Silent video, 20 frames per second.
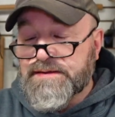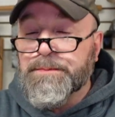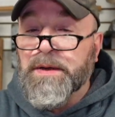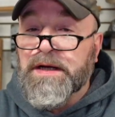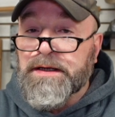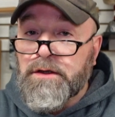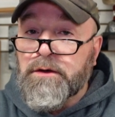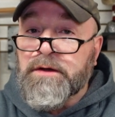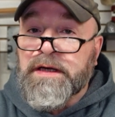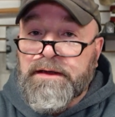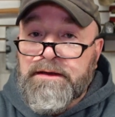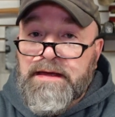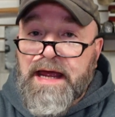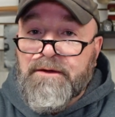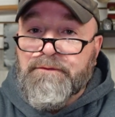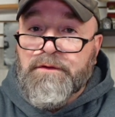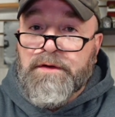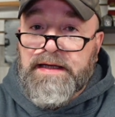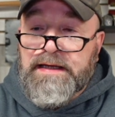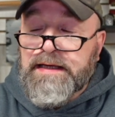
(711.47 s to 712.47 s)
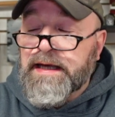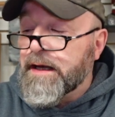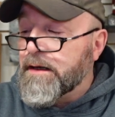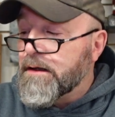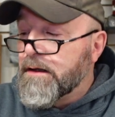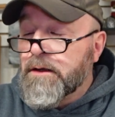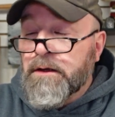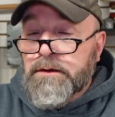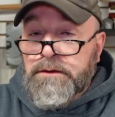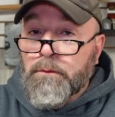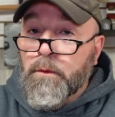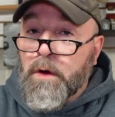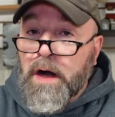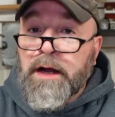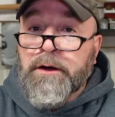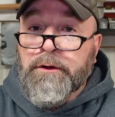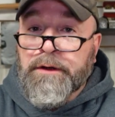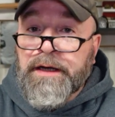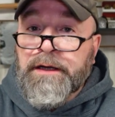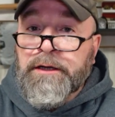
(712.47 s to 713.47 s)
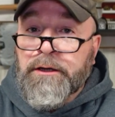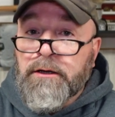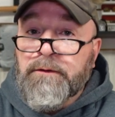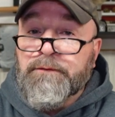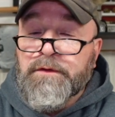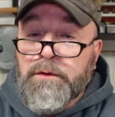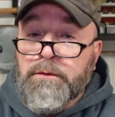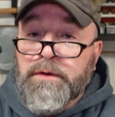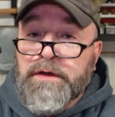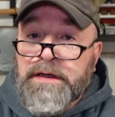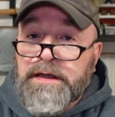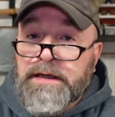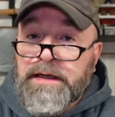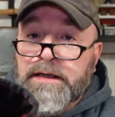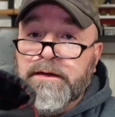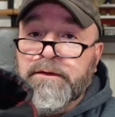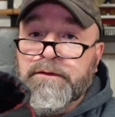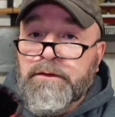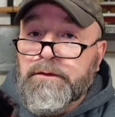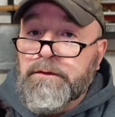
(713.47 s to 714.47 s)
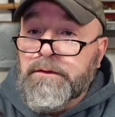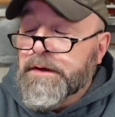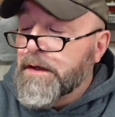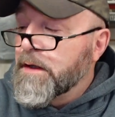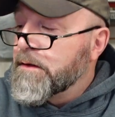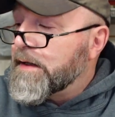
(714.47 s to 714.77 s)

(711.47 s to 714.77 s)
but you can definitely get water in here if you really needed to.